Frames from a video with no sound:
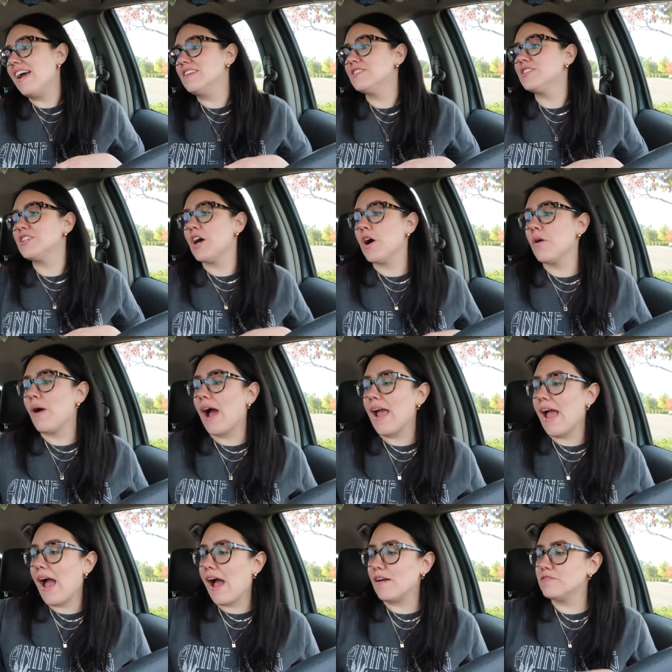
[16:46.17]
And so I
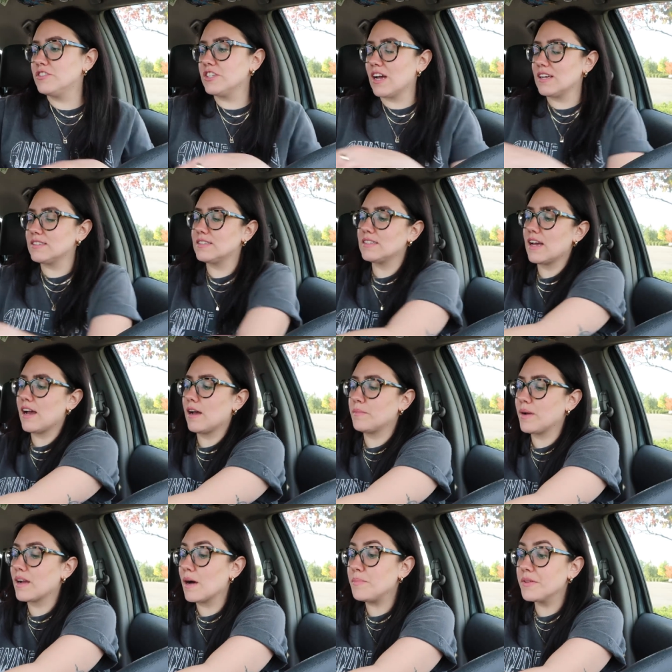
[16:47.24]
have just
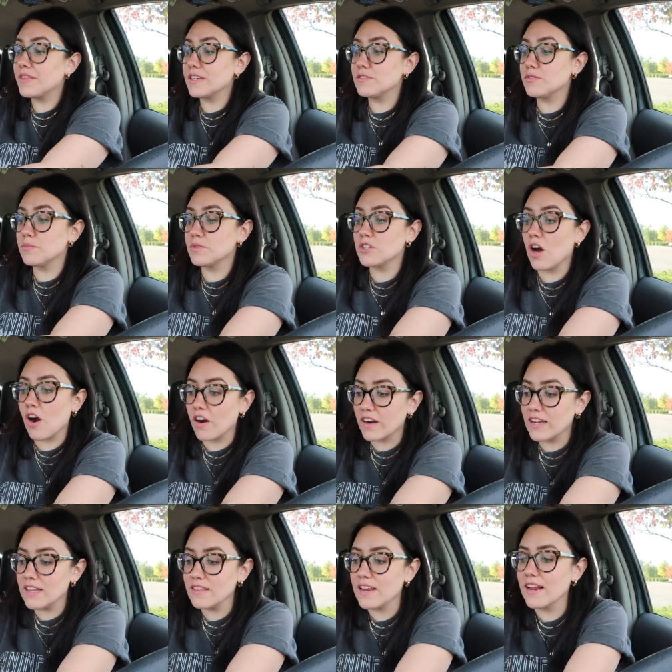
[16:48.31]
a couple things from
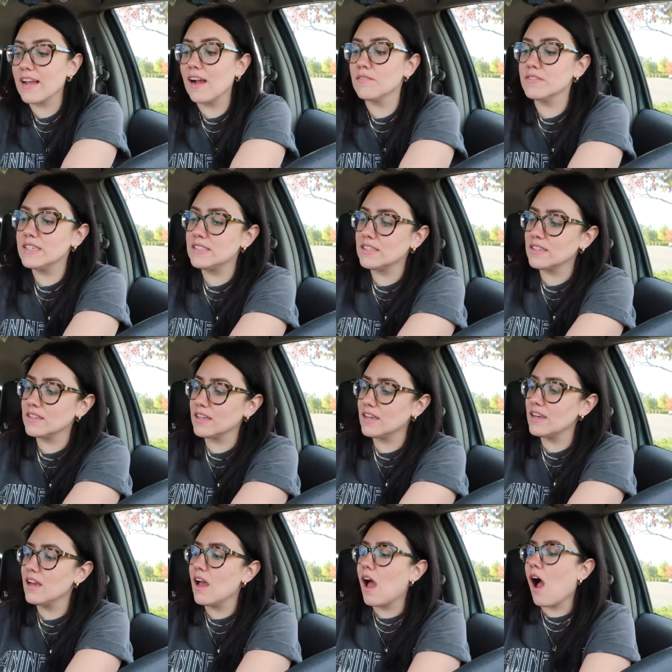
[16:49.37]
Target that I got recently.